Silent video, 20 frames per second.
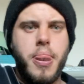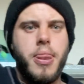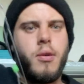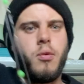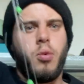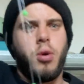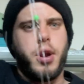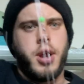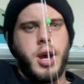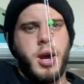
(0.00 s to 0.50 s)

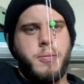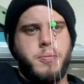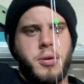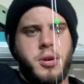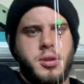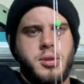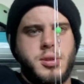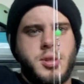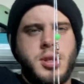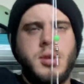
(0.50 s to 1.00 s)
What
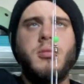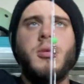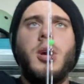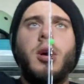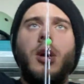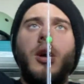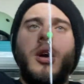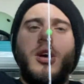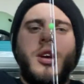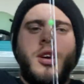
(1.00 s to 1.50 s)
happens
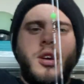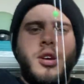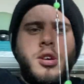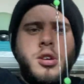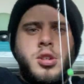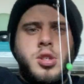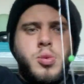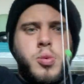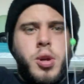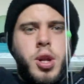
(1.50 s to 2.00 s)

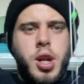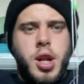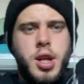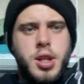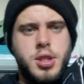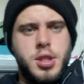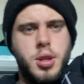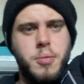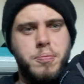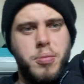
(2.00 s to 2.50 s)
is when it
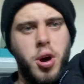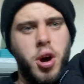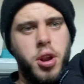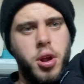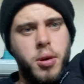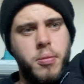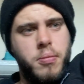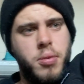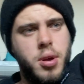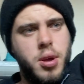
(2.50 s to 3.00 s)
hits the
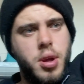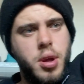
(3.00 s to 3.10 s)
bottom,